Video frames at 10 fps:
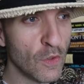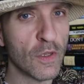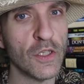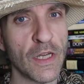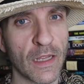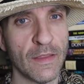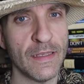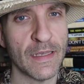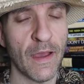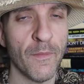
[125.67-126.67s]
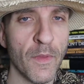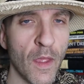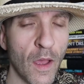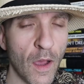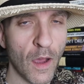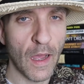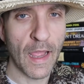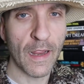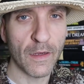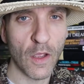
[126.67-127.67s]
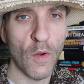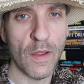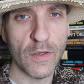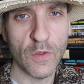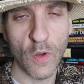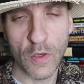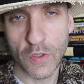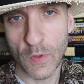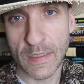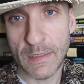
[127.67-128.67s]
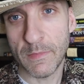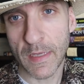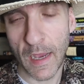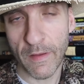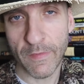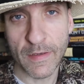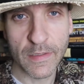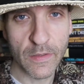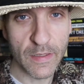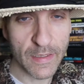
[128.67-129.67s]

you can check these out uh, and go and do, do a deep dive into